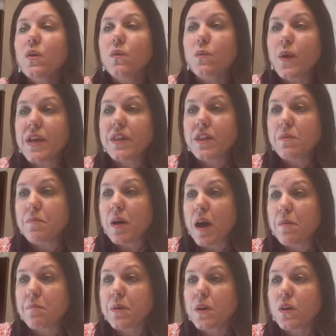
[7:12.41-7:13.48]
Wake them
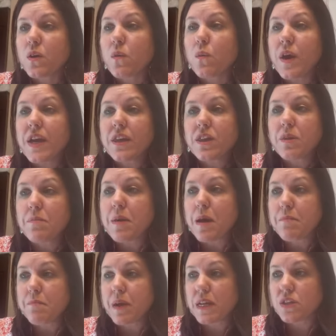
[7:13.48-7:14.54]
up. Wake them
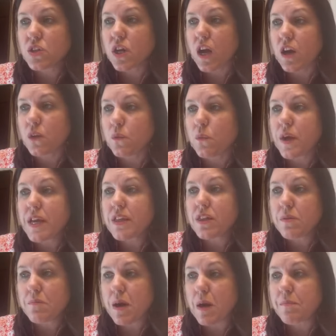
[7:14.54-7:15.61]
up, my child. Wake
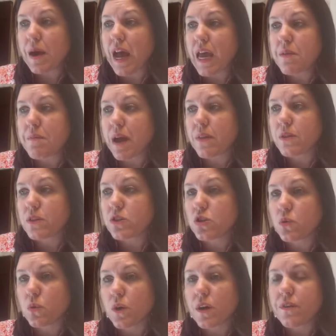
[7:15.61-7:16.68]
them up. I am at the
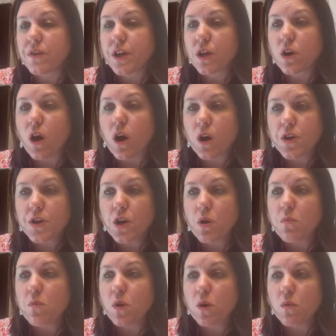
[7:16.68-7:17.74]
door. There are no
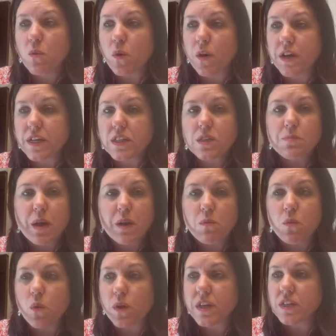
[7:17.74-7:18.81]
more warnings. My
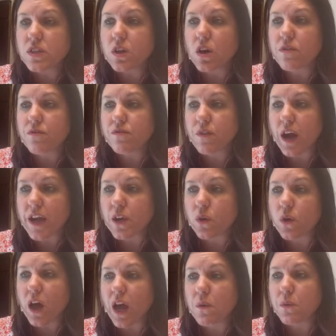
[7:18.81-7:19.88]
warnings are
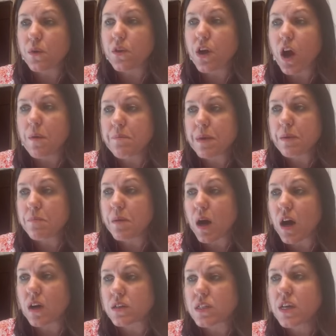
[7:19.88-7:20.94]
final. I will not be
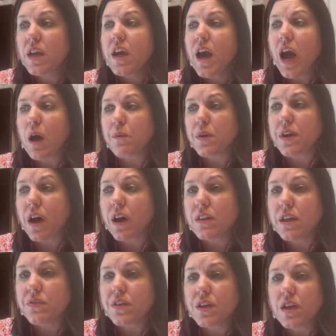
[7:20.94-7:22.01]
mocked. I will not
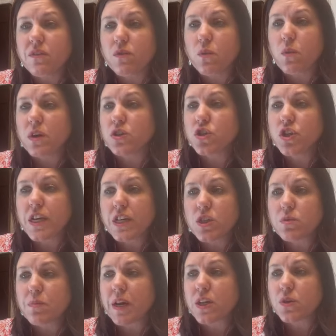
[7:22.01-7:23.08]
let the evil one
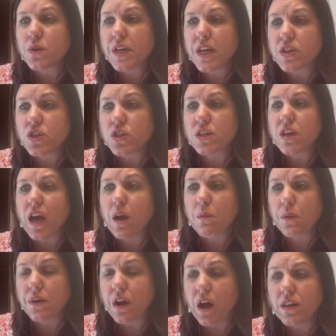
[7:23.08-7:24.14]
change my creation. I
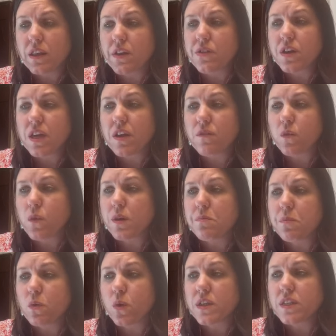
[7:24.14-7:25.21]
will not let the evil one
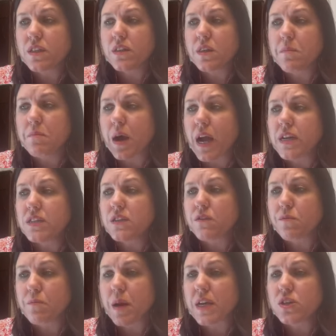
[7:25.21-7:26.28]
poison the minds
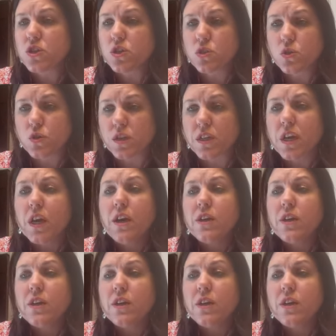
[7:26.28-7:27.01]
of my children.